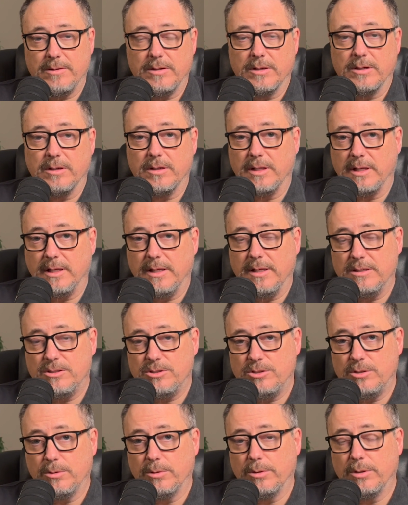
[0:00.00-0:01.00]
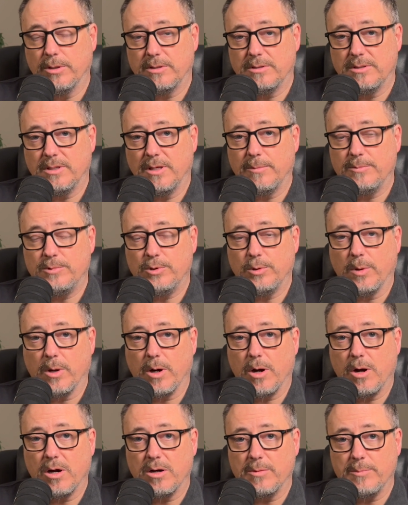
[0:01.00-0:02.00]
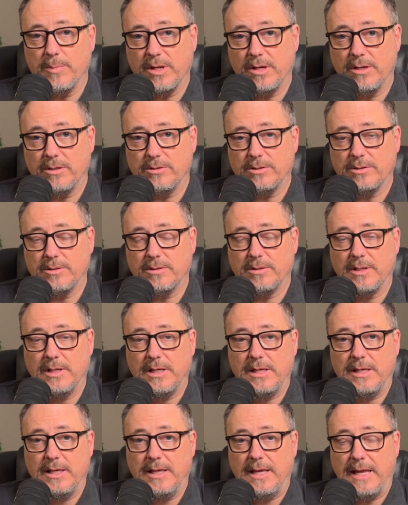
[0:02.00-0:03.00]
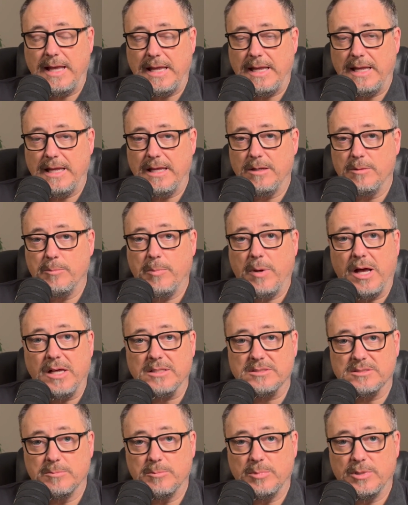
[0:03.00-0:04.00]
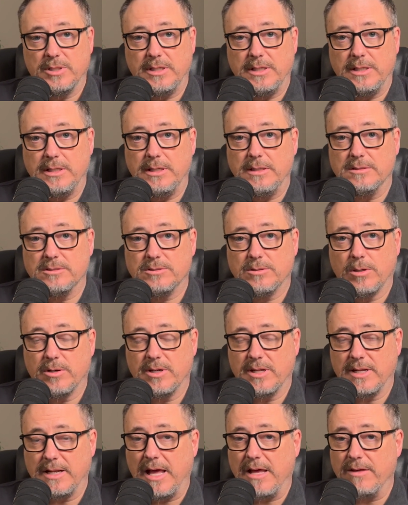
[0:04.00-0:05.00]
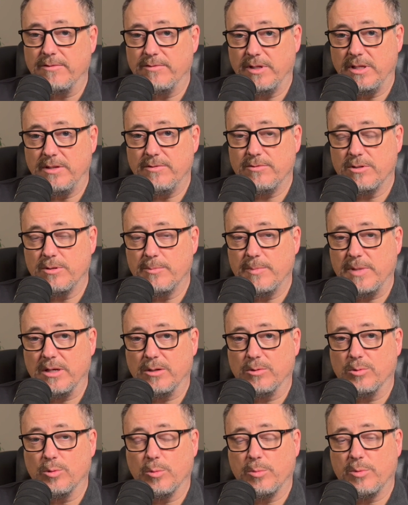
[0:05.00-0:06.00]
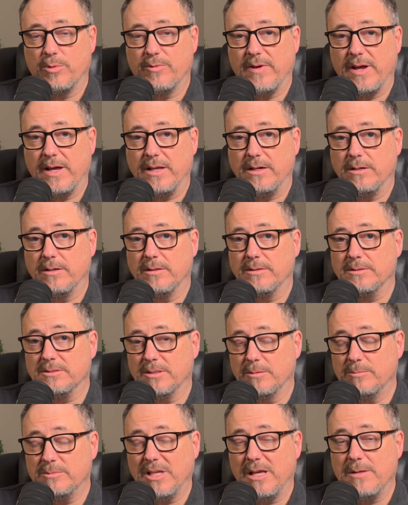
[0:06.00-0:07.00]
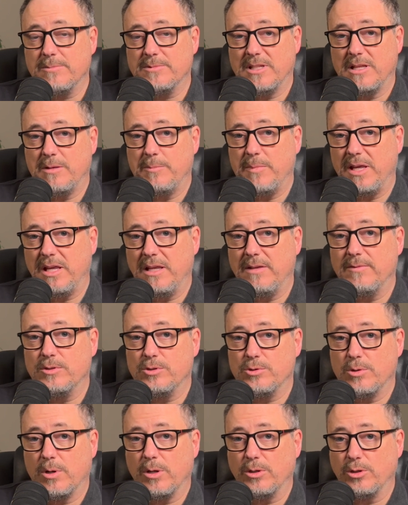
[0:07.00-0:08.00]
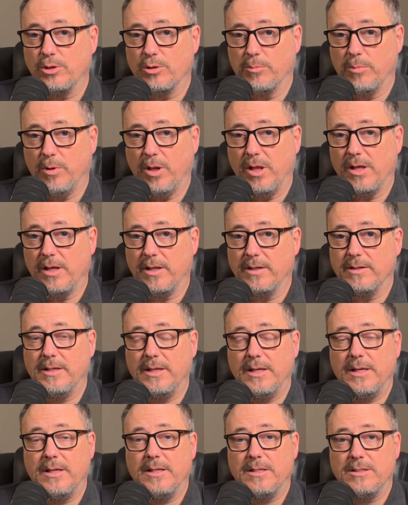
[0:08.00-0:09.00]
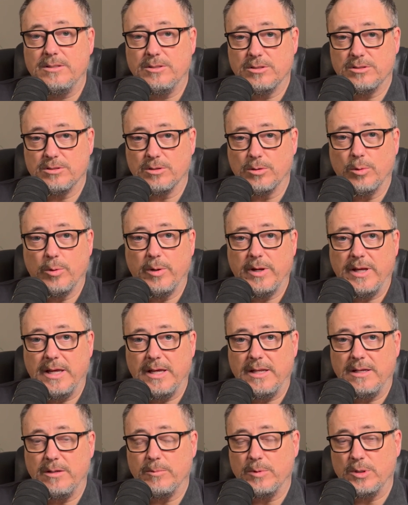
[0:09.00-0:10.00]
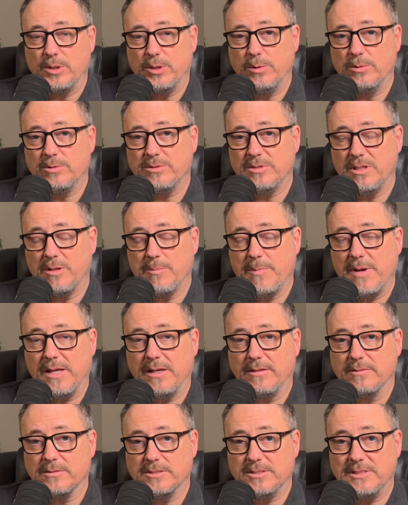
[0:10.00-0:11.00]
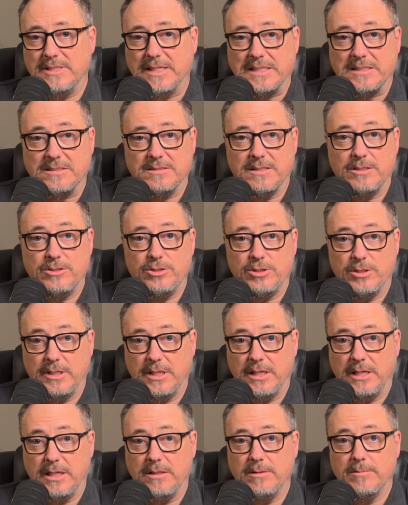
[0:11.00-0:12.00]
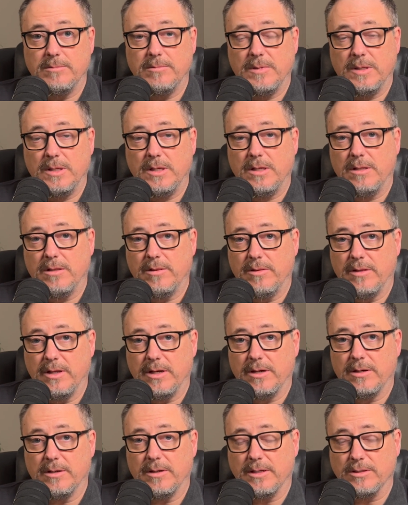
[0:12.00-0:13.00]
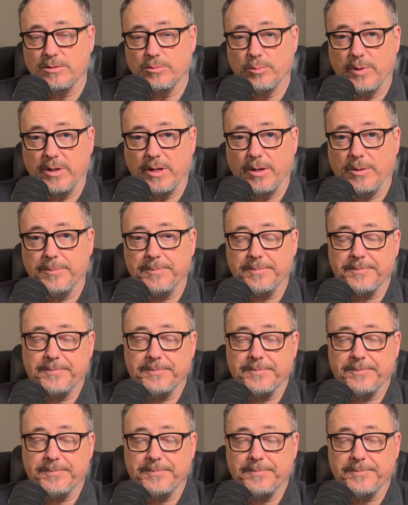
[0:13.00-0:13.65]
They're going to get you hooked up to a heart monitor and possibly start an IV for the medical provider. Sometimes they may even draw your blood just to go ahead and reduce the amount of sticks that you need there as well.